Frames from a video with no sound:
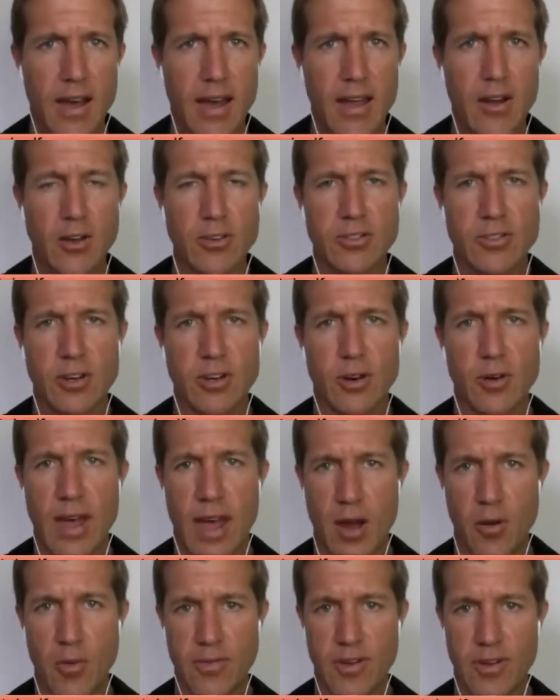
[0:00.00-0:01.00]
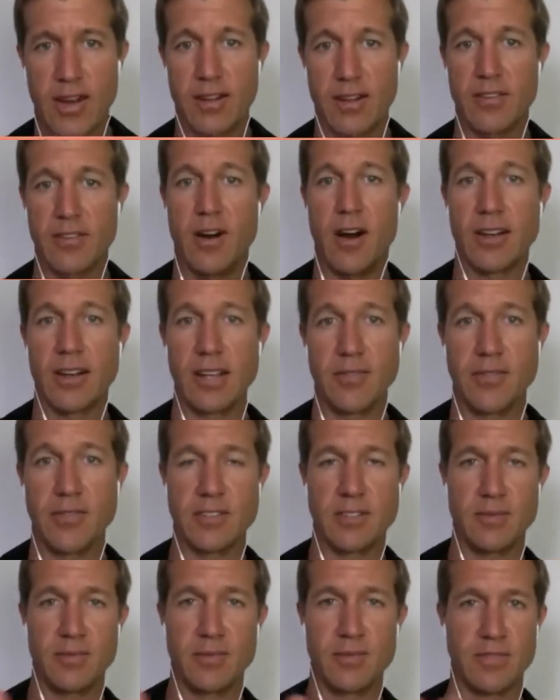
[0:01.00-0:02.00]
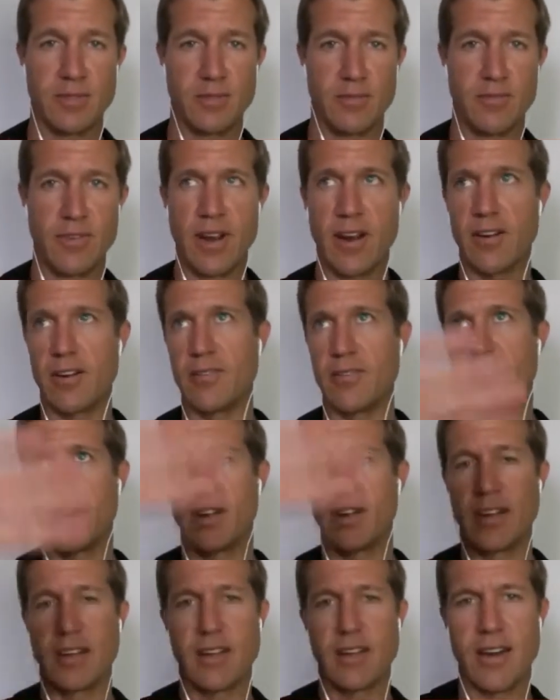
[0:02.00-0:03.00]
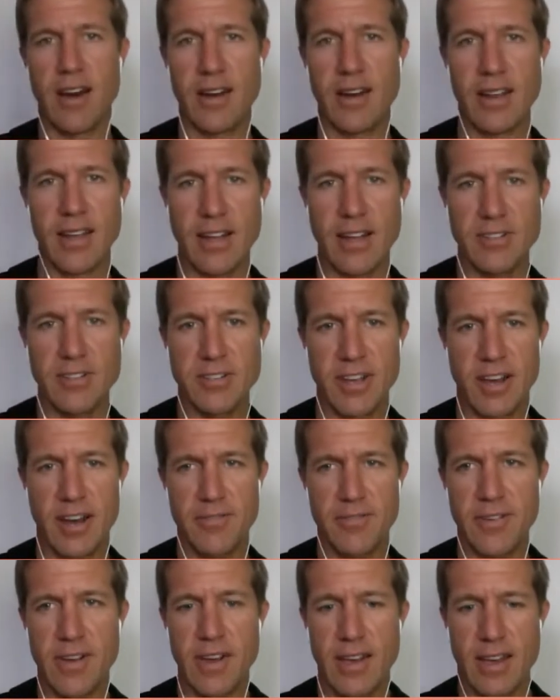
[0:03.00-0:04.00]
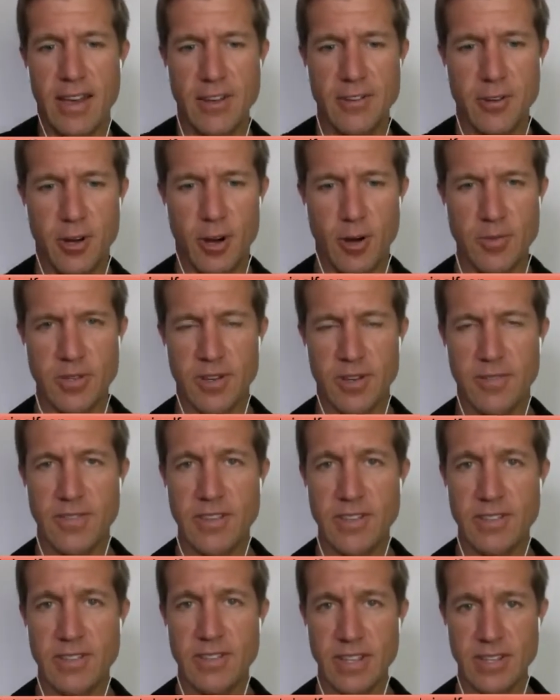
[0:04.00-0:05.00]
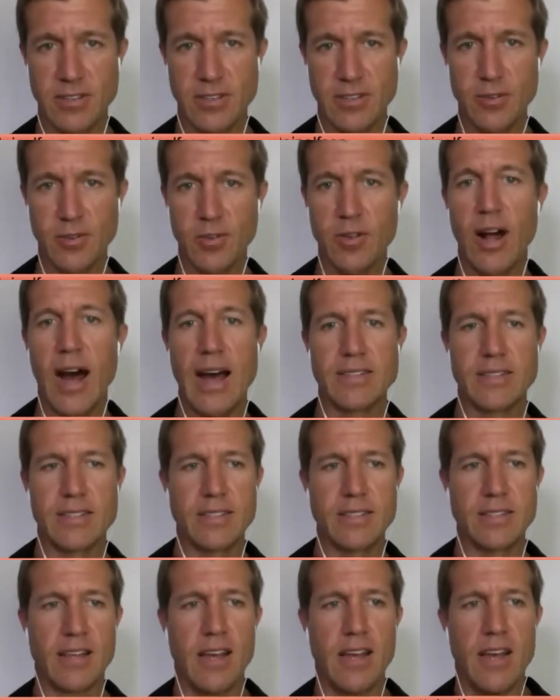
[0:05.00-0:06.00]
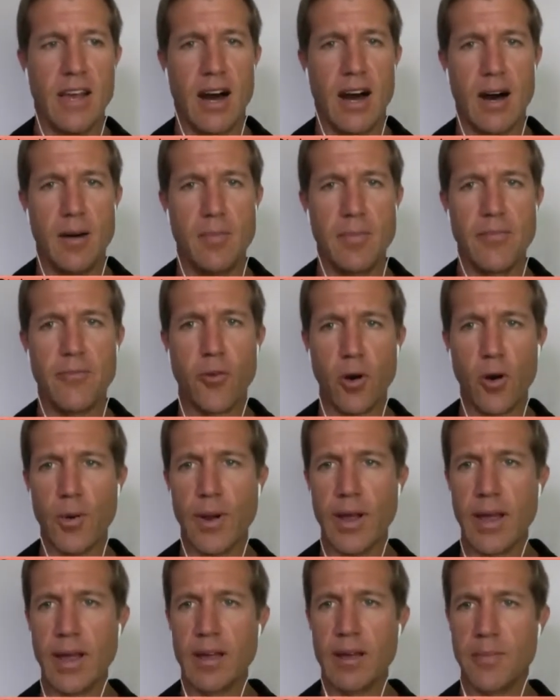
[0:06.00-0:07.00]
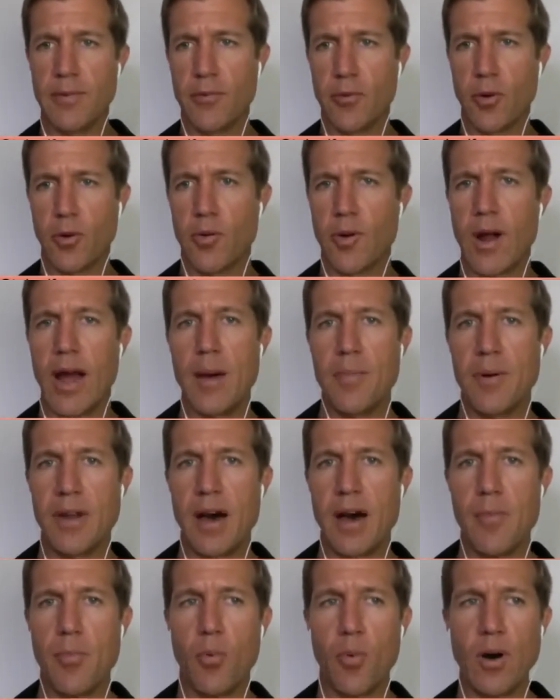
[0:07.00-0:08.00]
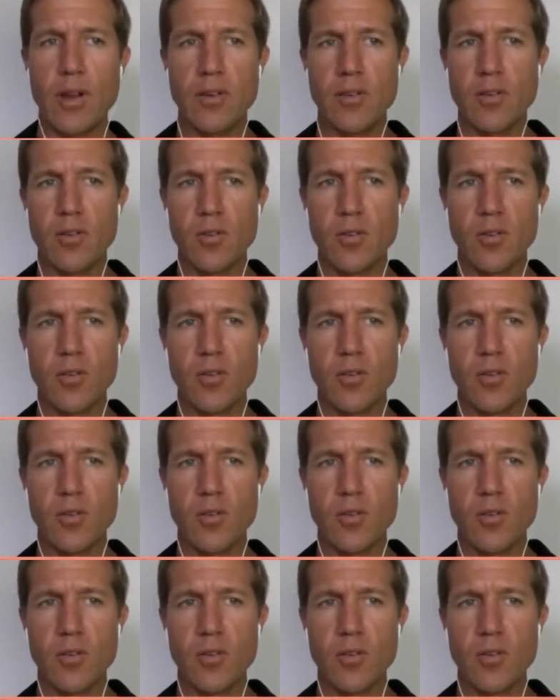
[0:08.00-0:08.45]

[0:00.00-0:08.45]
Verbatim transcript: and also now we've kind of talked even some very, very cutting edge stuff in terms of these new glasses. Before we wrap it up, what